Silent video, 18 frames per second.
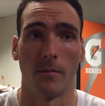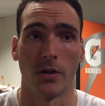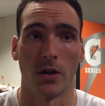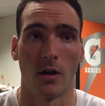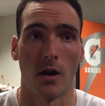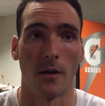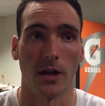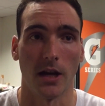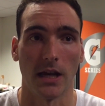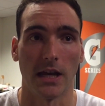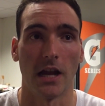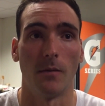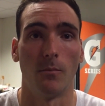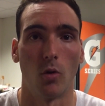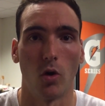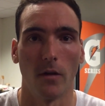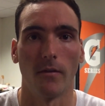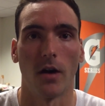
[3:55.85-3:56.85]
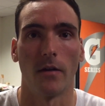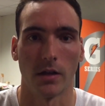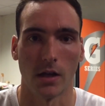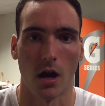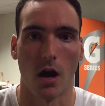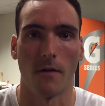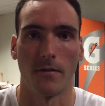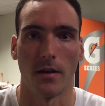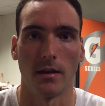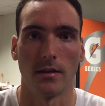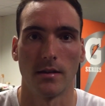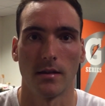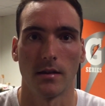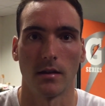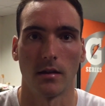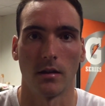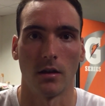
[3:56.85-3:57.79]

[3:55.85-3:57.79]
You know, I'm going to get him more involved in the offense.